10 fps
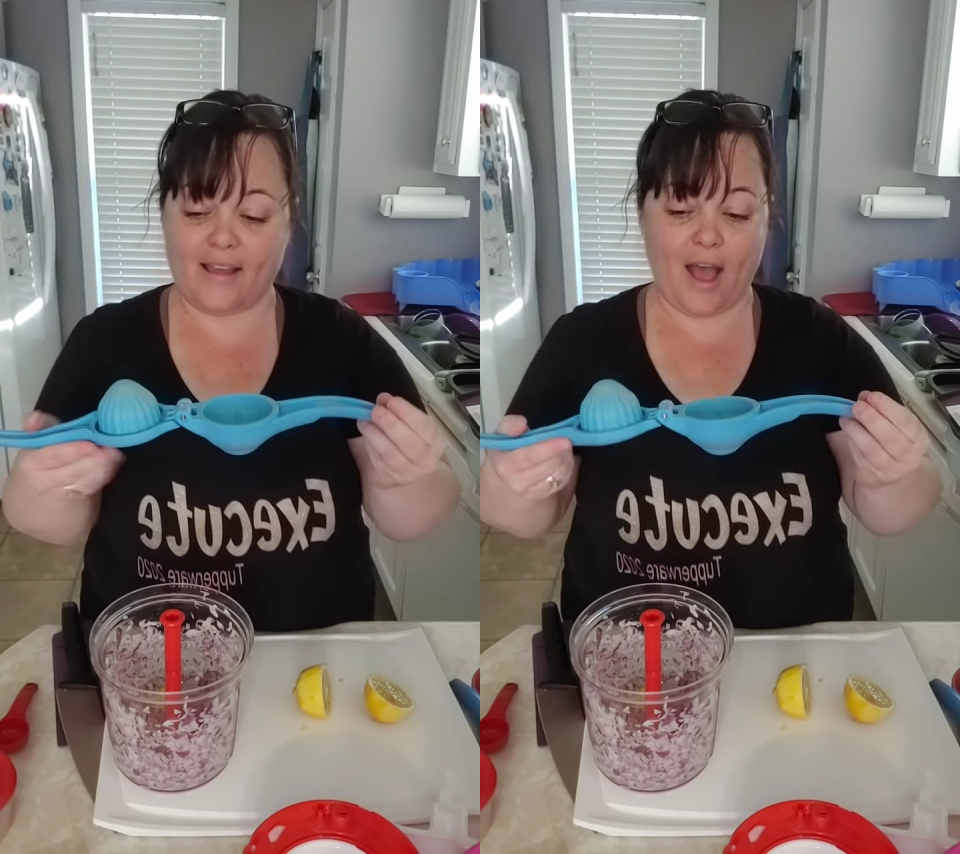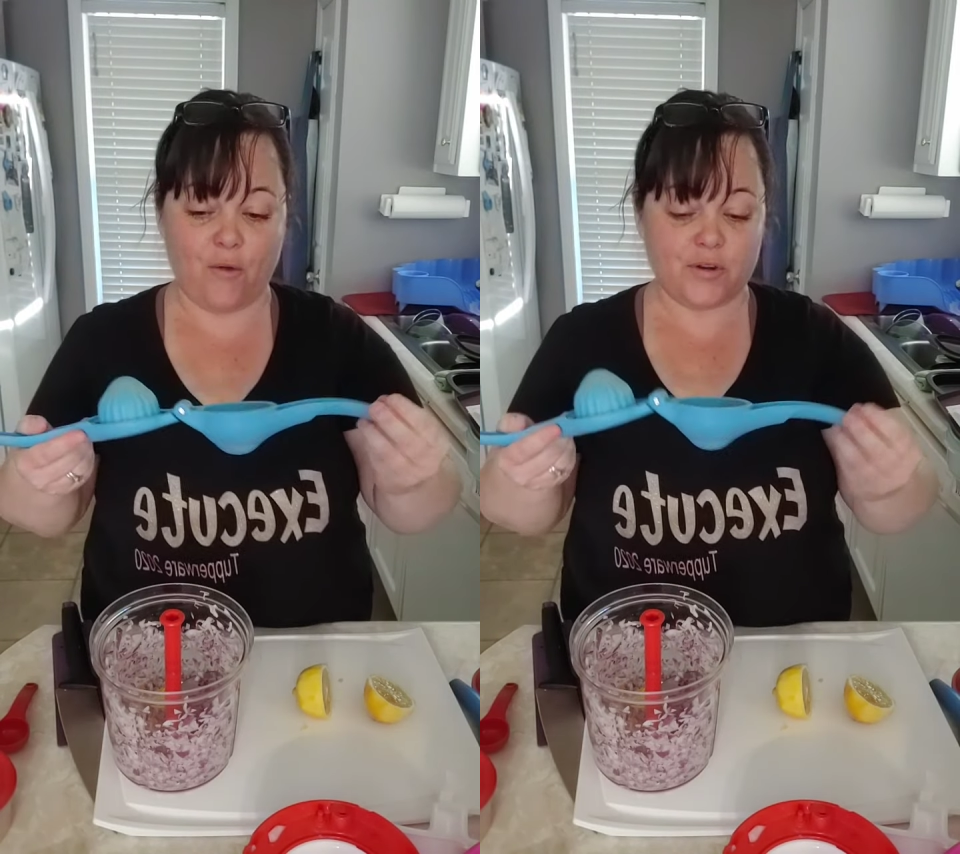
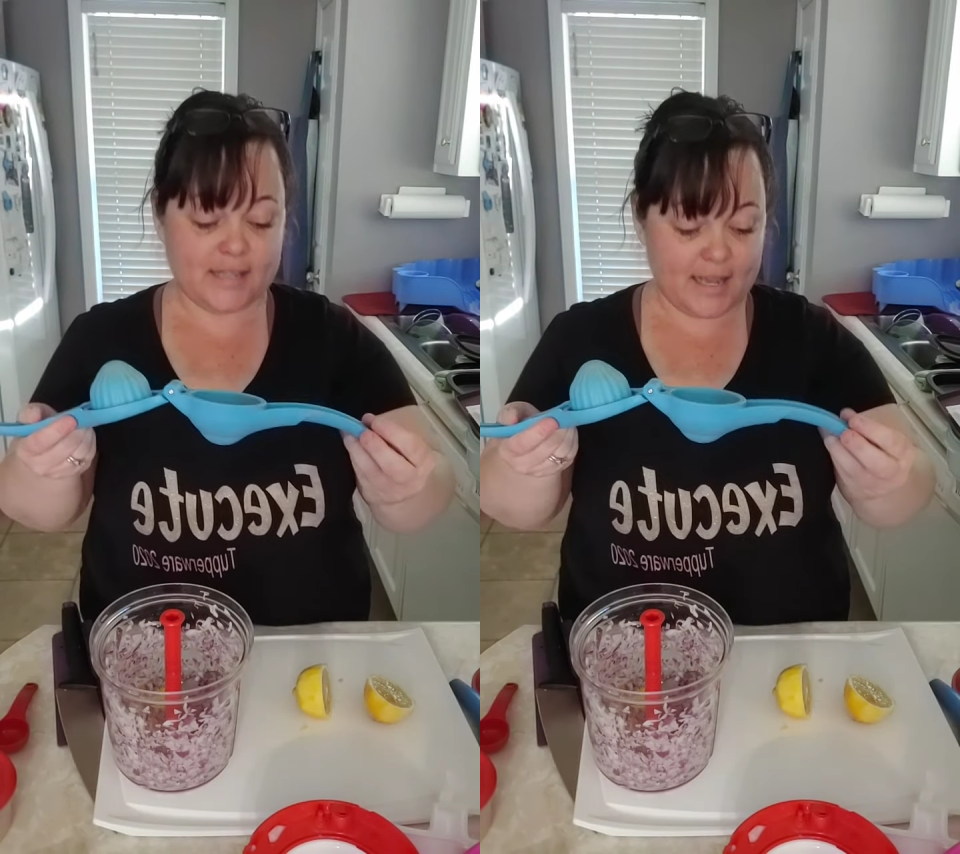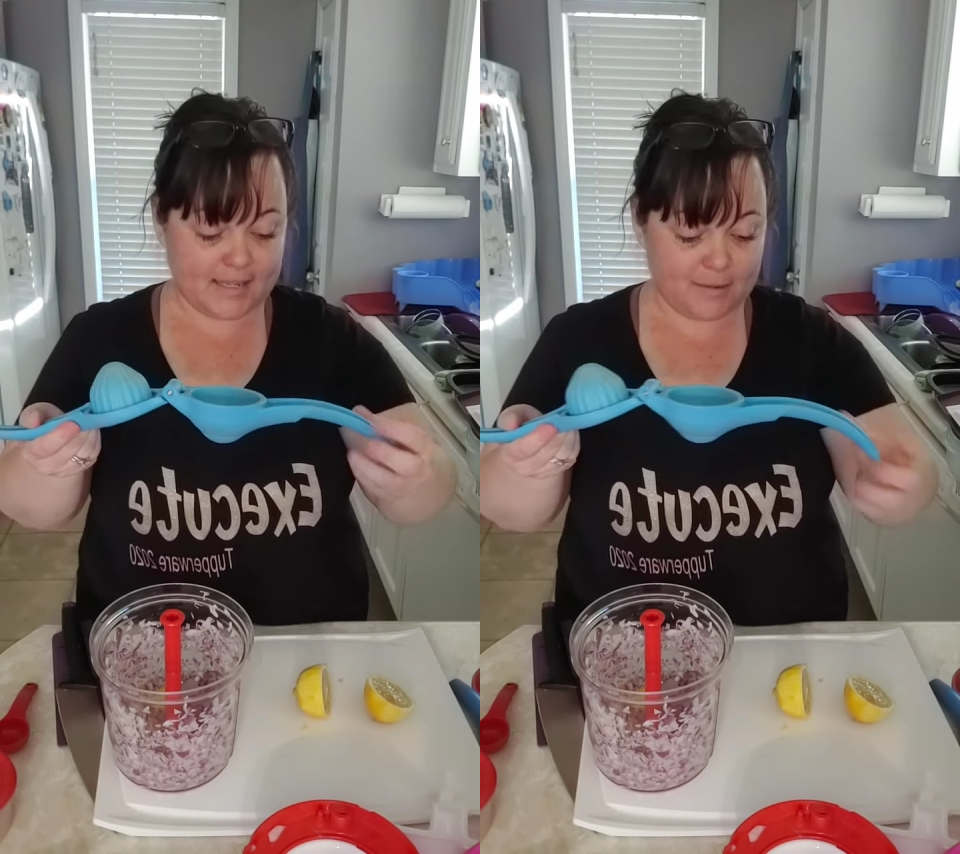our
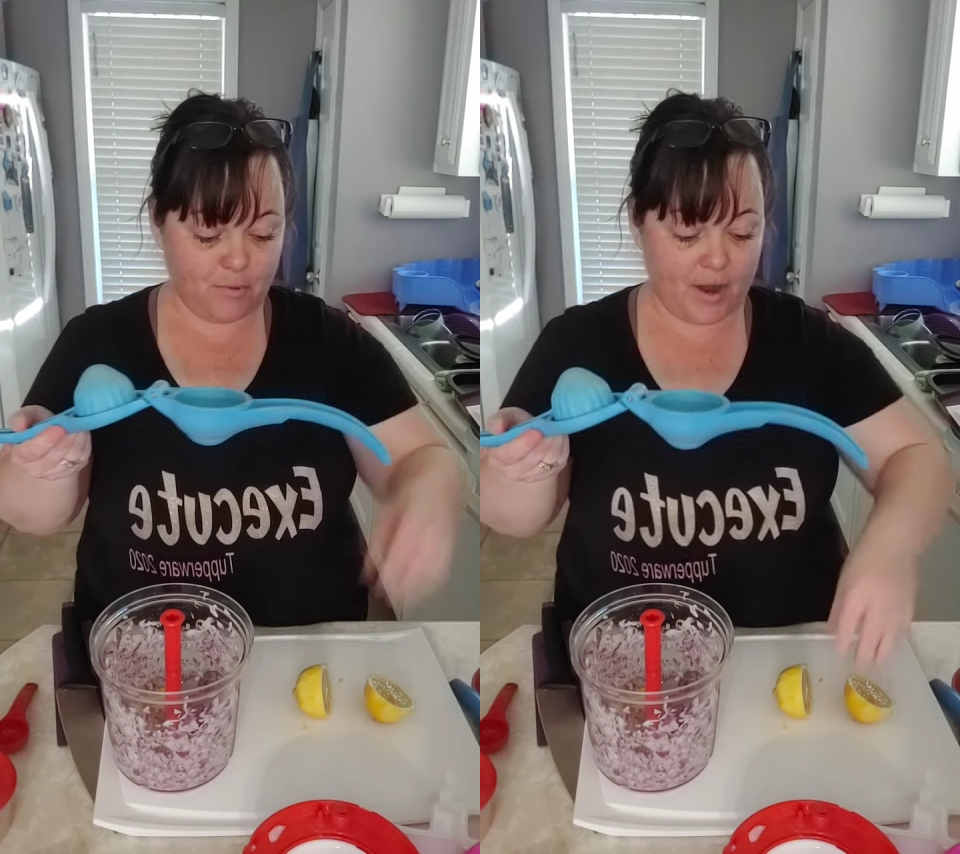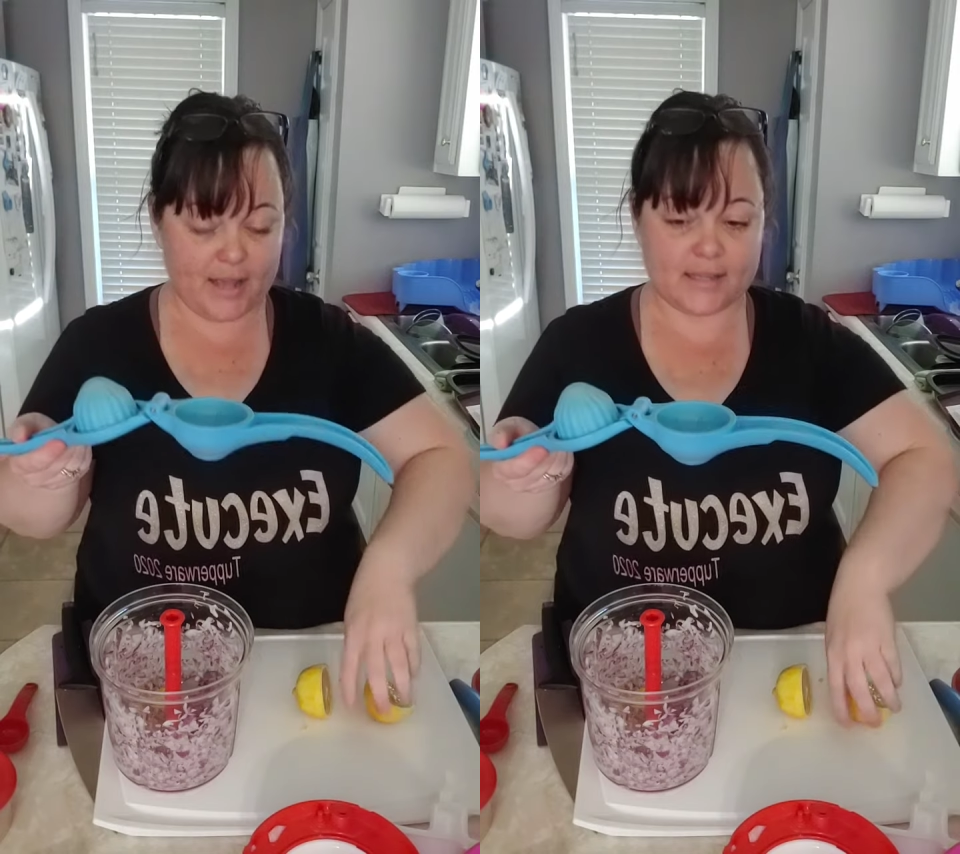zest and
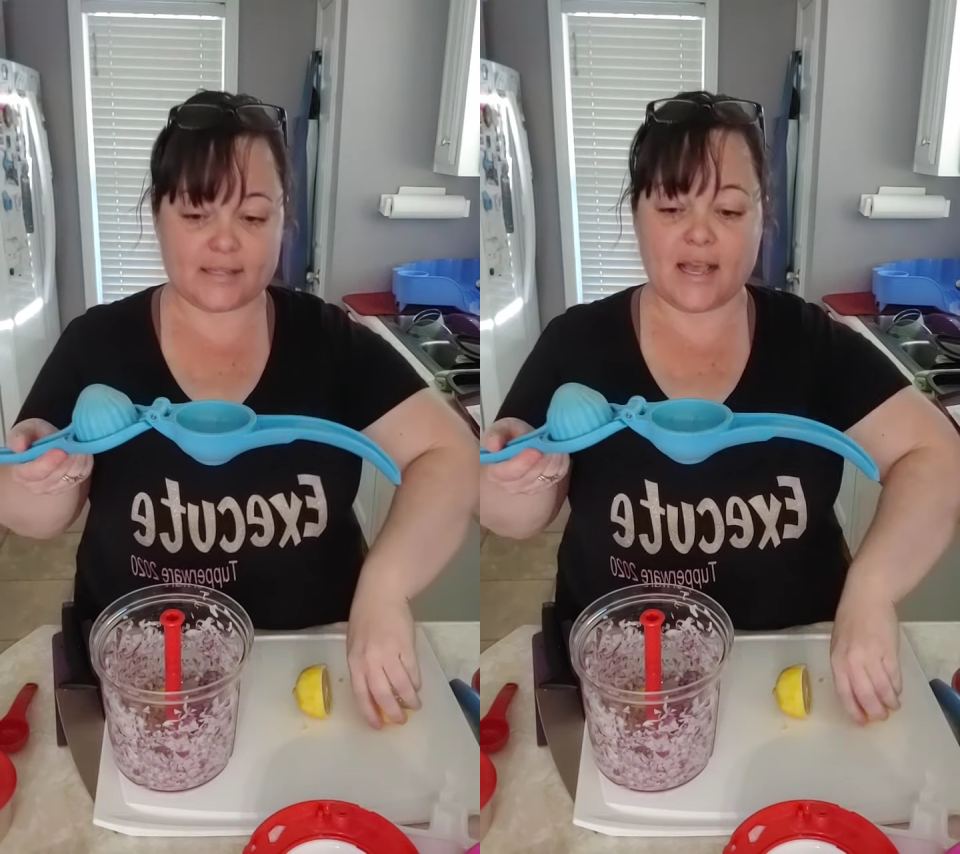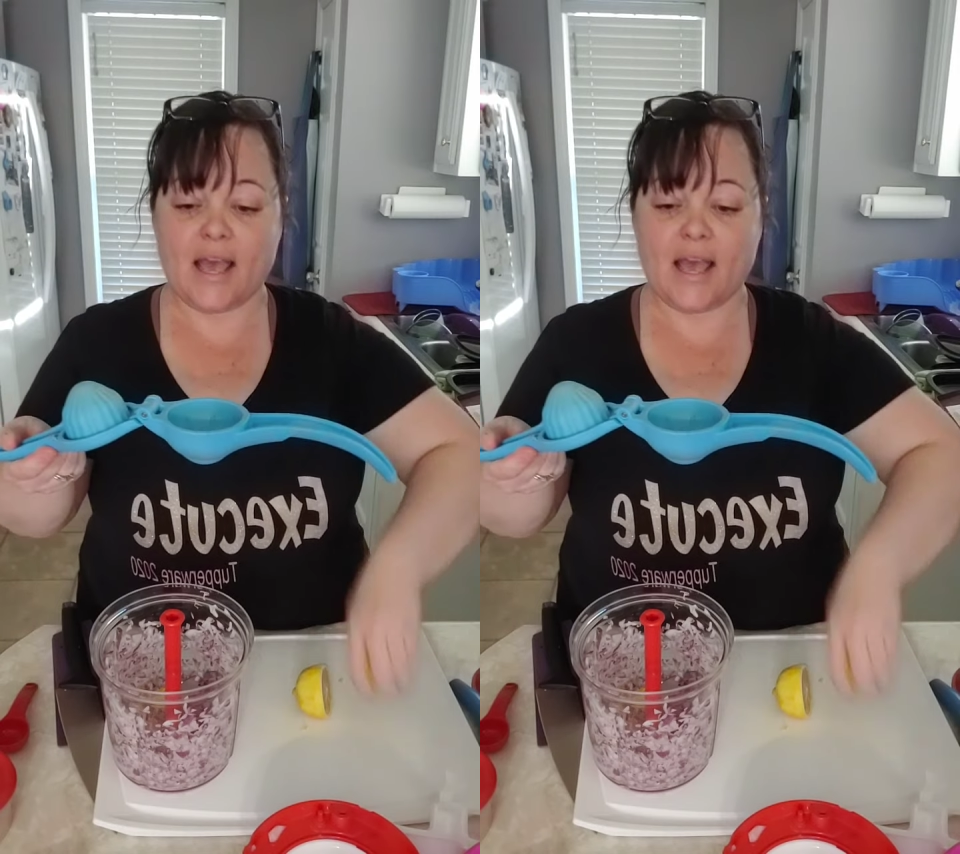press,